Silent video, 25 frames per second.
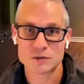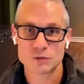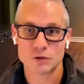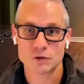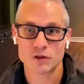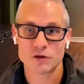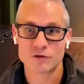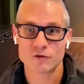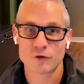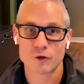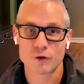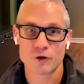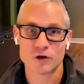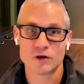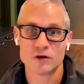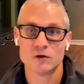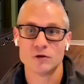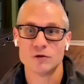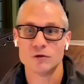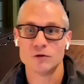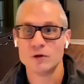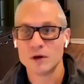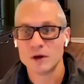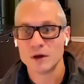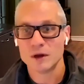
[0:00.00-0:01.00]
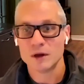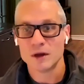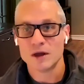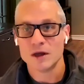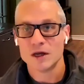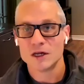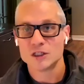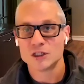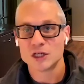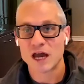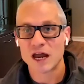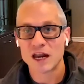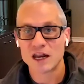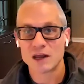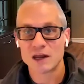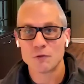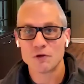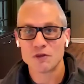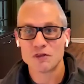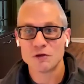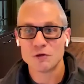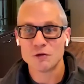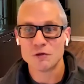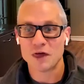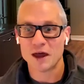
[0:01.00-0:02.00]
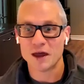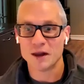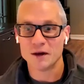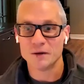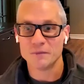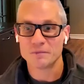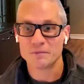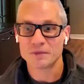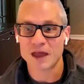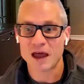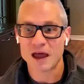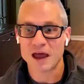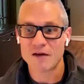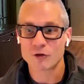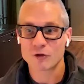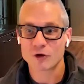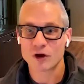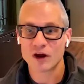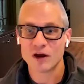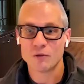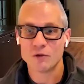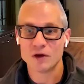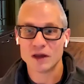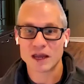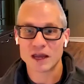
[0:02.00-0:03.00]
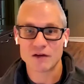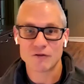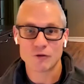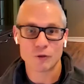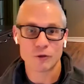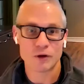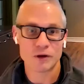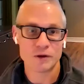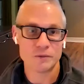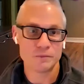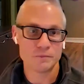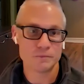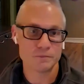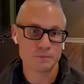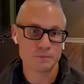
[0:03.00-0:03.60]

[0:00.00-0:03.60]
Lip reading: We'll look forward to chatting with you then. Have a great week, everyone.